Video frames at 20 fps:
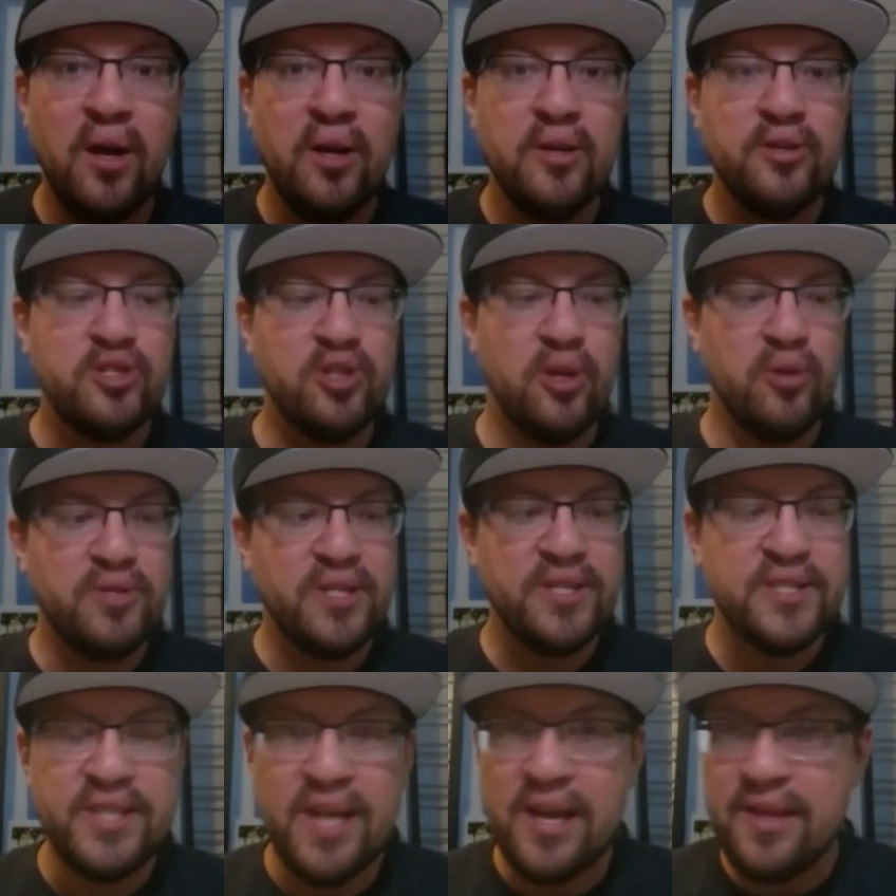So
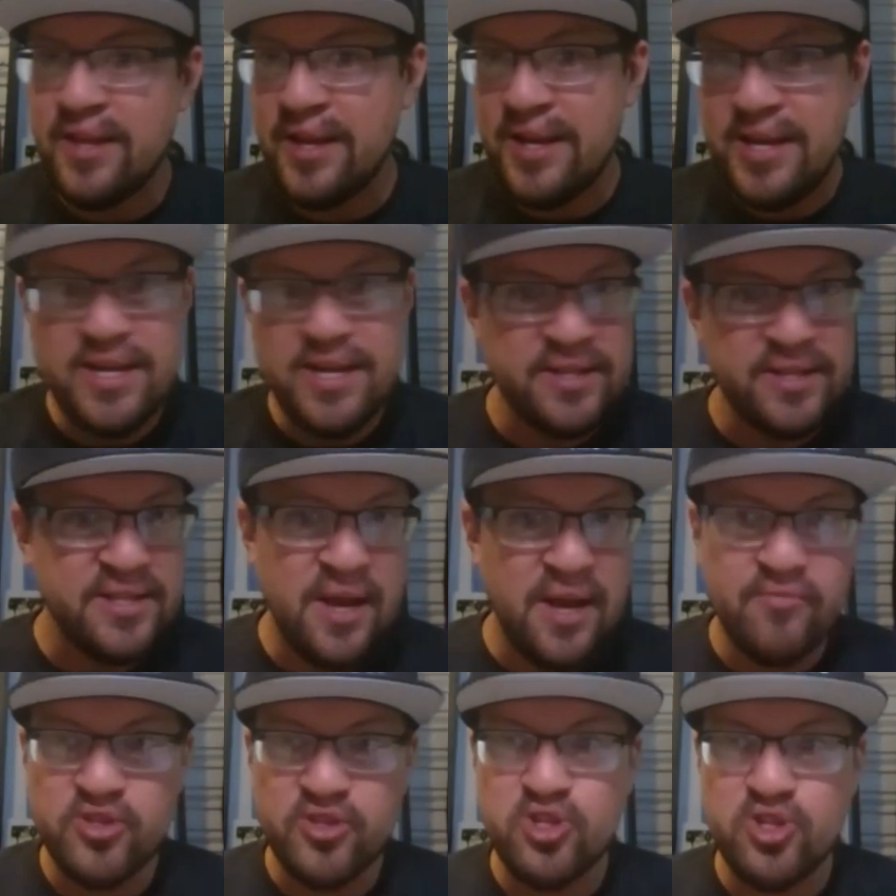to say that he has
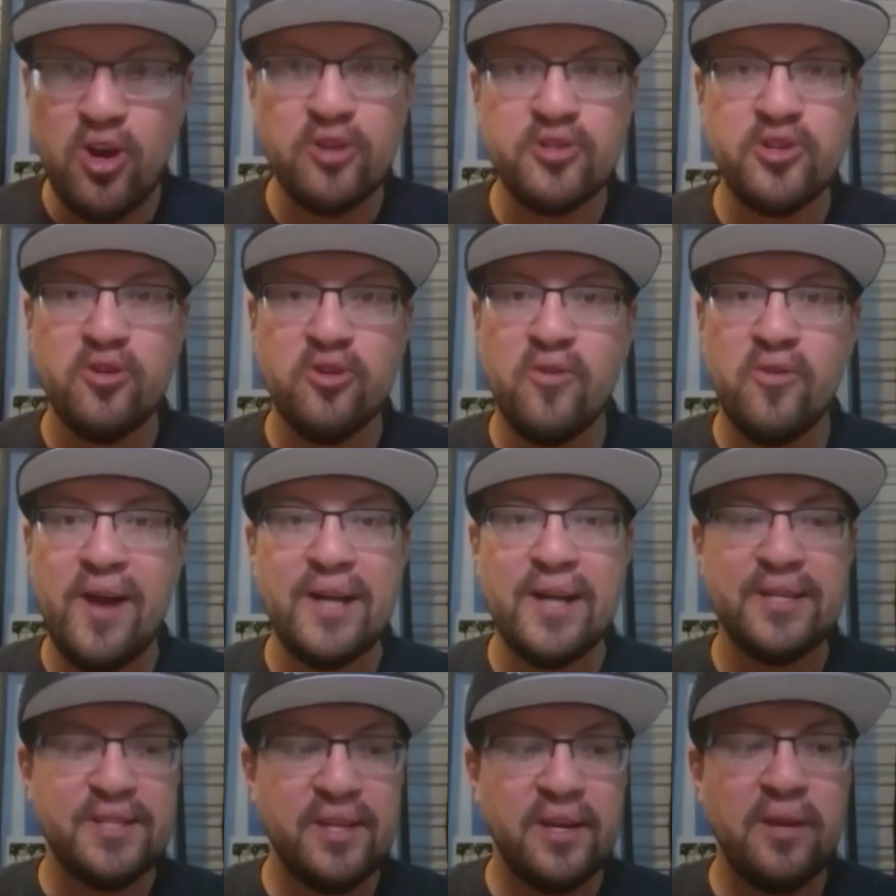never stalked or
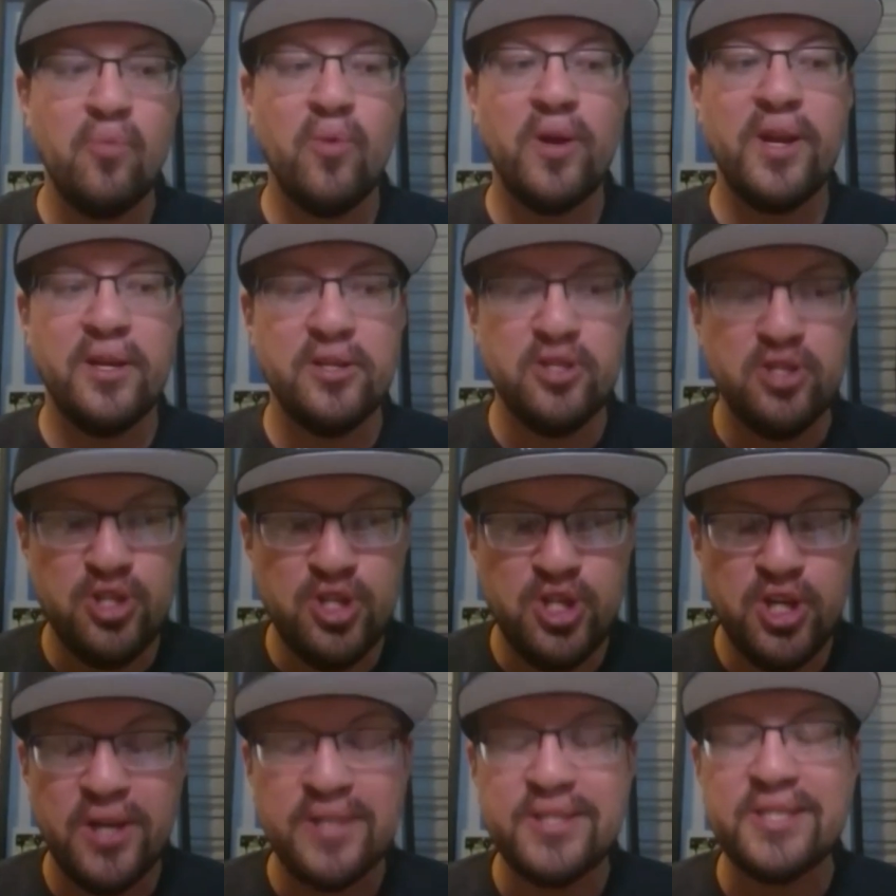harassed anyone is
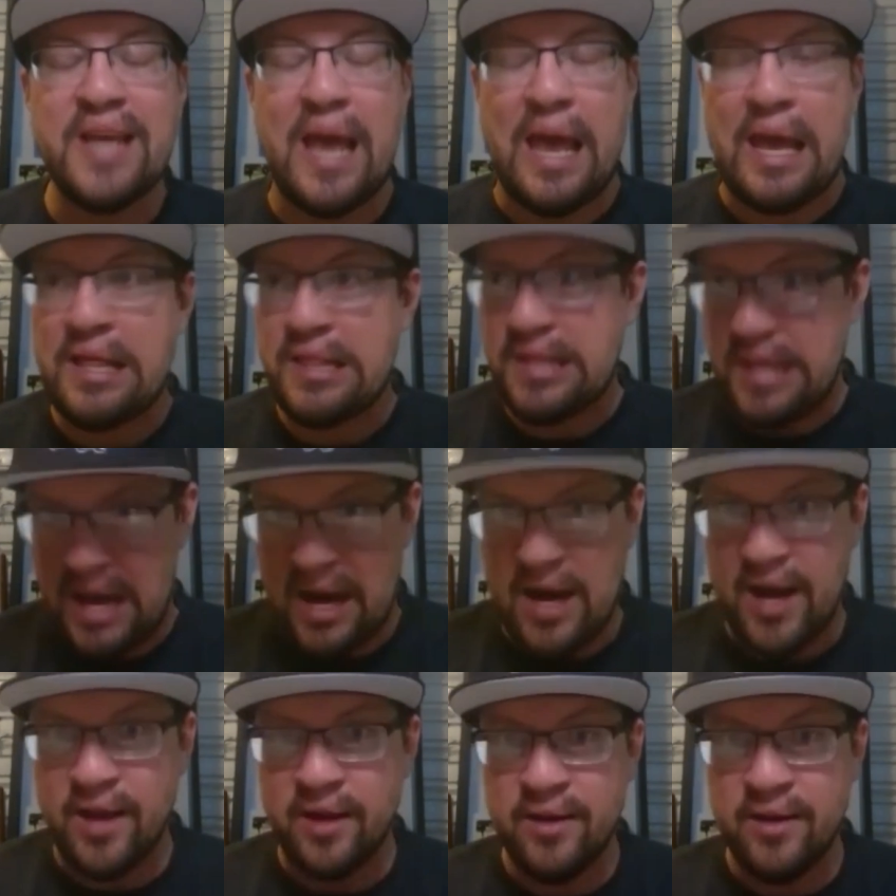just a lie,